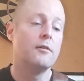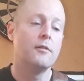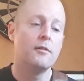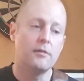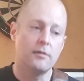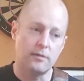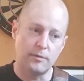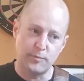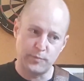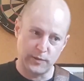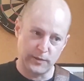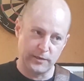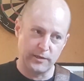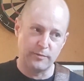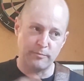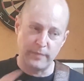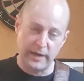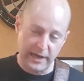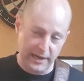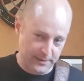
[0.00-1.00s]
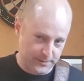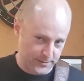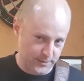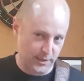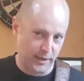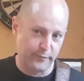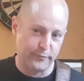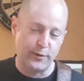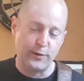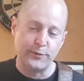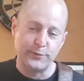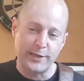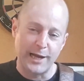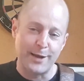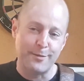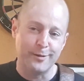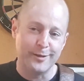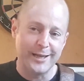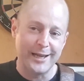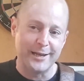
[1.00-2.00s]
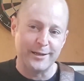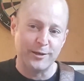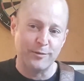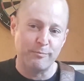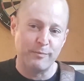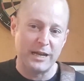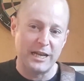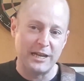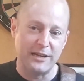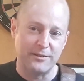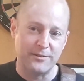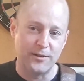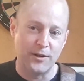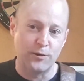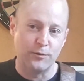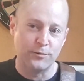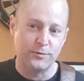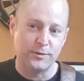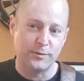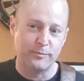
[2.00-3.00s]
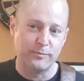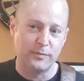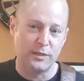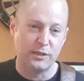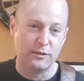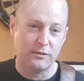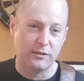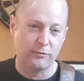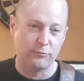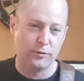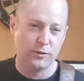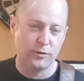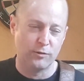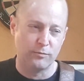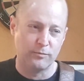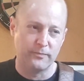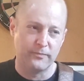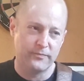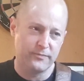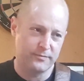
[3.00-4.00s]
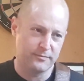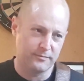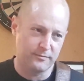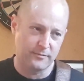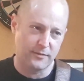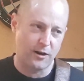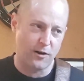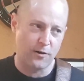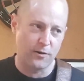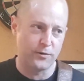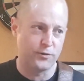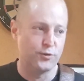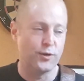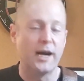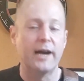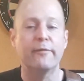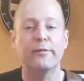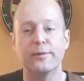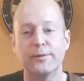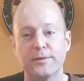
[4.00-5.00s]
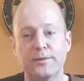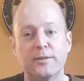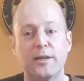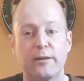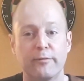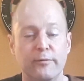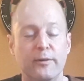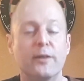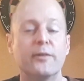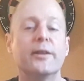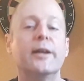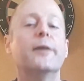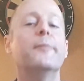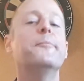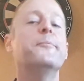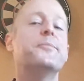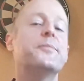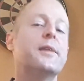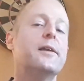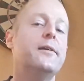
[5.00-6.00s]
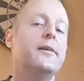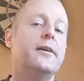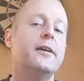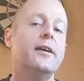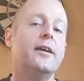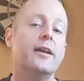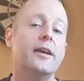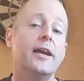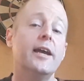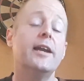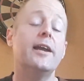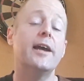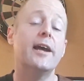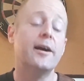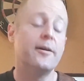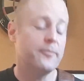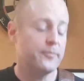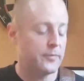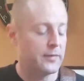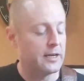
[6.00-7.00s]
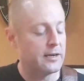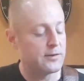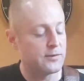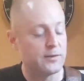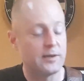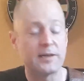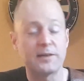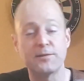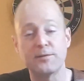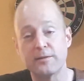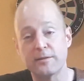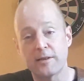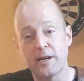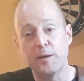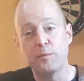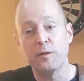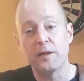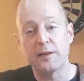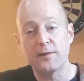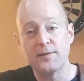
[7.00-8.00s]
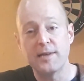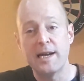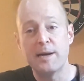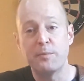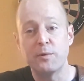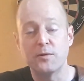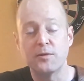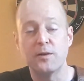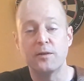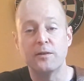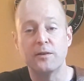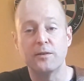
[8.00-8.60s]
you put your mean stuff on top of that, your mean notes, your real hard driving stuff on there. Anyhow, there's a couple examples on the